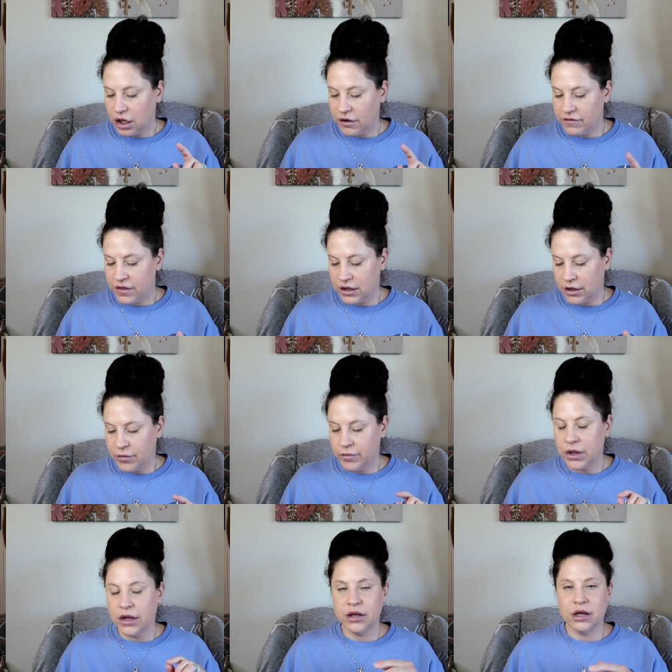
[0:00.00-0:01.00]
of
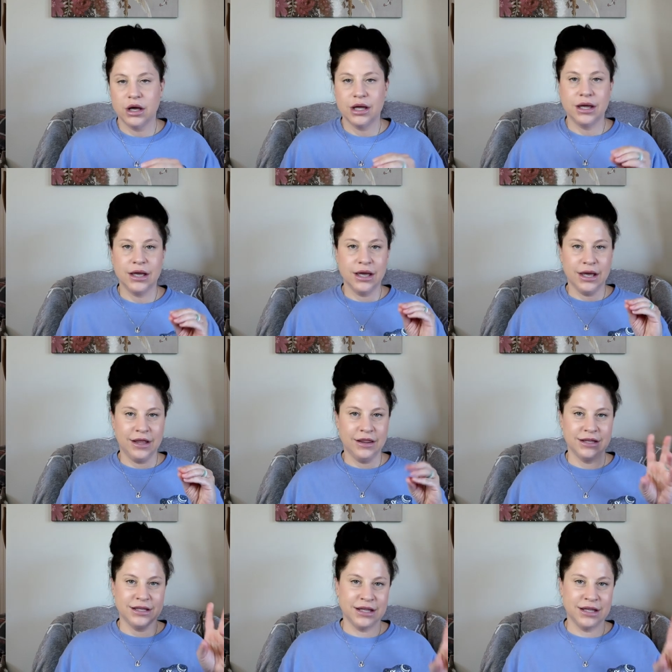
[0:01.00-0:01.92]
them and the,